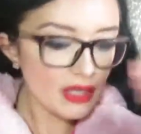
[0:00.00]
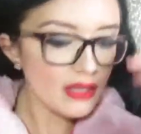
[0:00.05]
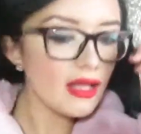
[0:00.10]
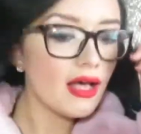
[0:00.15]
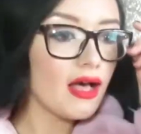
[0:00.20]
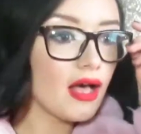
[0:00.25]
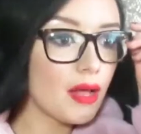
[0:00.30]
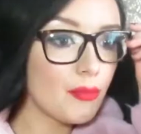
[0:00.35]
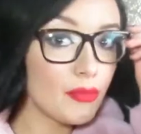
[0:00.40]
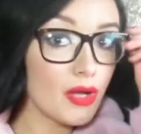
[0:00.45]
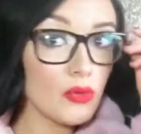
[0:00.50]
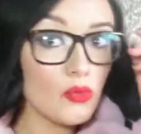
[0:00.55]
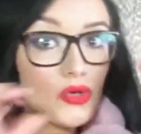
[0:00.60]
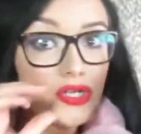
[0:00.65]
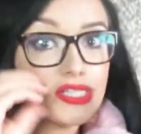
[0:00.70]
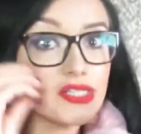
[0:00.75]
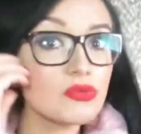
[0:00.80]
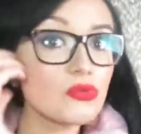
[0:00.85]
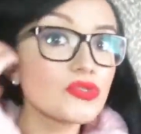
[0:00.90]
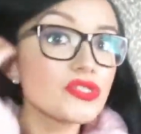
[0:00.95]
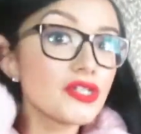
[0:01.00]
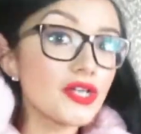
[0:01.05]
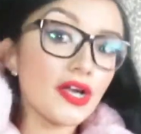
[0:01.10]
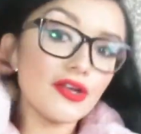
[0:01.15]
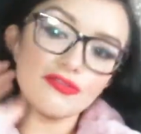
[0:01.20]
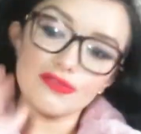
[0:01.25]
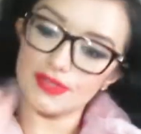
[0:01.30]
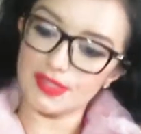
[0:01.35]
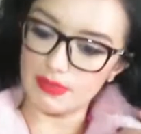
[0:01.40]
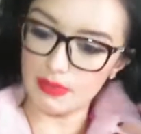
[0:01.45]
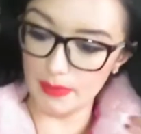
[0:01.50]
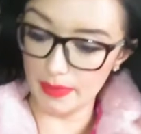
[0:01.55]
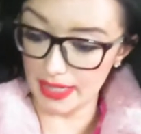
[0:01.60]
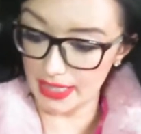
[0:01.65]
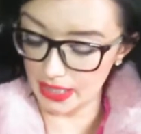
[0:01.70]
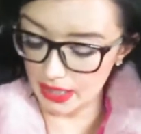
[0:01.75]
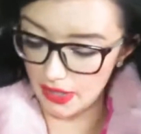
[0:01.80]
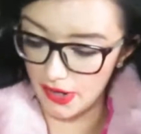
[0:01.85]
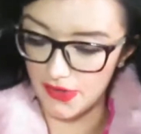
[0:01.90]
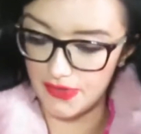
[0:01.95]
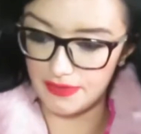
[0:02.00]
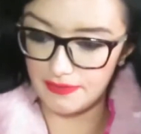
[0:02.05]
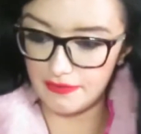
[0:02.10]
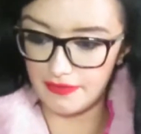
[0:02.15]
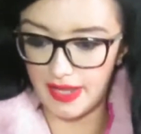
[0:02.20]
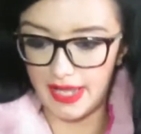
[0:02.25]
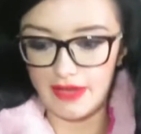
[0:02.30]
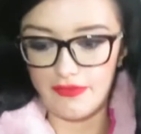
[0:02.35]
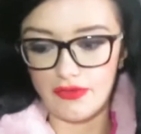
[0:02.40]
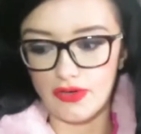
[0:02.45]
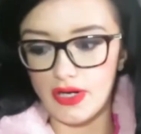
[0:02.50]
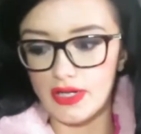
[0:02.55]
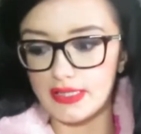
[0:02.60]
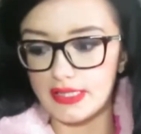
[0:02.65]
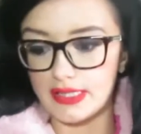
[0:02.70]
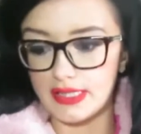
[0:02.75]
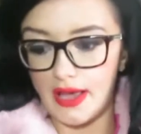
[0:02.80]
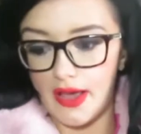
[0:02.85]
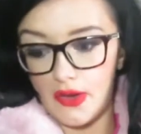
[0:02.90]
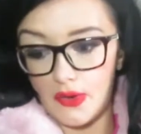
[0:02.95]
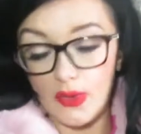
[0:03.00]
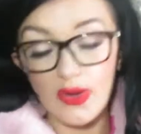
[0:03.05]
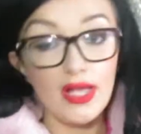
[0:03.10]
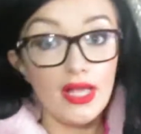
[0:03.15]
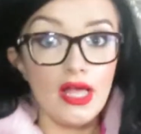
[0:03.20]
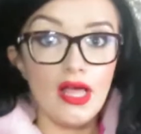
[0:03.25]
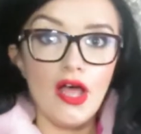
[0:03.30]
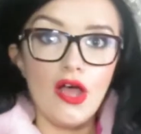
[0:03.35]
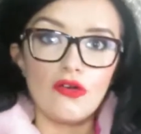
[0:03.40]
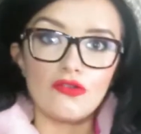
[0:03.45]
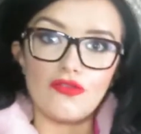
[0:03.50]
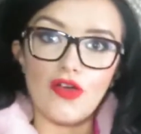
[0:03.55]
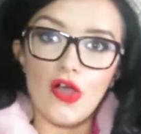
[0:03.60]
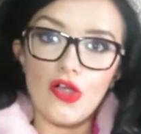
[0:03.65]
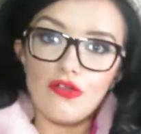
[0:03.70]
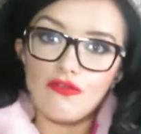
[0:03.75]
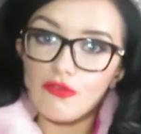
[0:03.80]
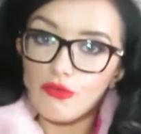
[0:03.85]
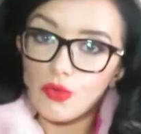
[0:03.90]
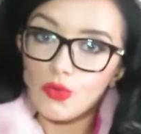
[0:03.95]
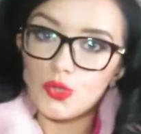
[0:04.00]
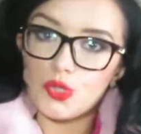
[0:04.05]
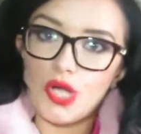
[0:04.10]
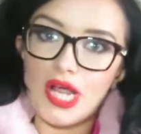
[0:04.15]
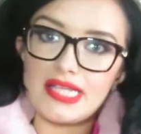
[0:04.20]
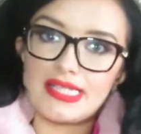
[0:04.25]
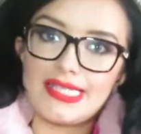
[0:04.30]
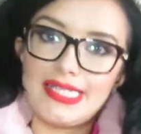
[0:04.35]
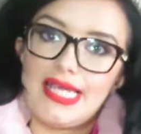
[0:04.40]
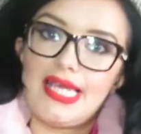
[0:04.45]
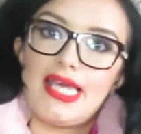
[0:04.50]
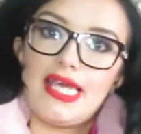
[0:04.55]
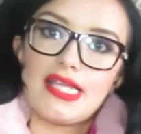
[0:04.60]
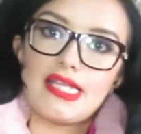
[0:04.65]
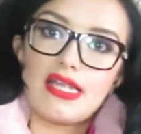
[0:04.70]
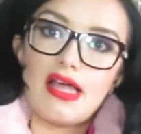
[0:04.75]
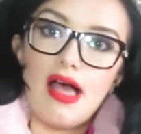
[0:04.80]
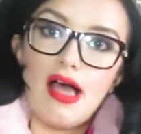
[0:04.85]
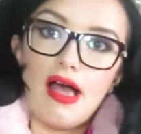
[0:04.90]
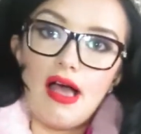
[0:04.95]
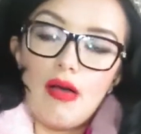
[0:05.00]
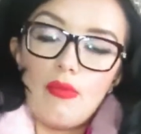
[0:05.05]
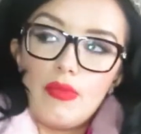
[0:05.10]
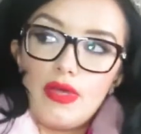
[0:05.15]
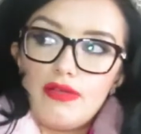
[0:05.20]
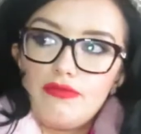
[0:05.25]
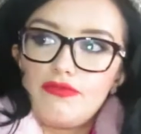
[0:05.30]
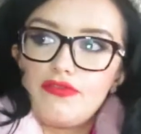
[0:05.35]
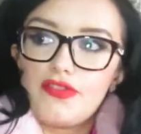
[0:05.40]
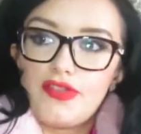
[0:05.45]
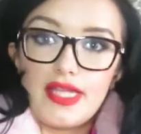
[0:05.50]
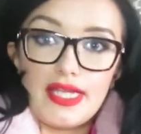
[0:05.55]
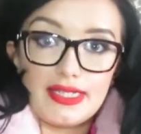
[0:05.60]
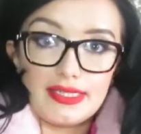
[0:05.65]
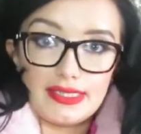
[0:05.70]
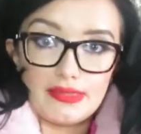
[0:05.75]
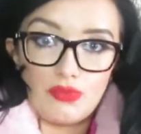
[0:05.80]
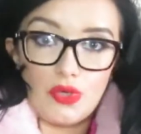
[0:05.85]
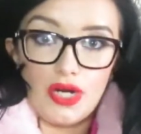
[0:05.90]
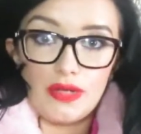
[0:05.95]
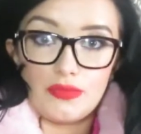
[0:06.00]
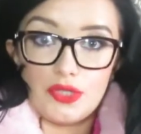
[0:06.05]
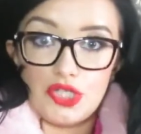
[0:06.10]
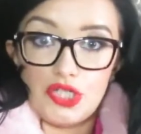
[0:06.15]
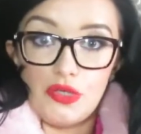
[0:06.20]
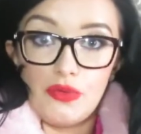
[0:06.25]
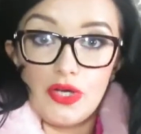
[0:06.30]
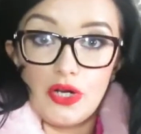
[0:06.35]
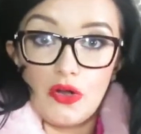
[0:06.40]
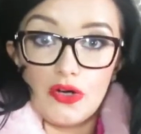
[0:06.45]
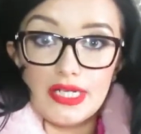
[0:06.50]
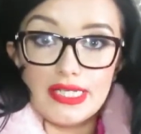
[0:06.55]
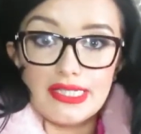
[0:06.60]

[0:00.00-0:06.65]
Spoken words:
I wanted to also go through some of my clothing favourites. So for overall dressing and for things when I'm shooting on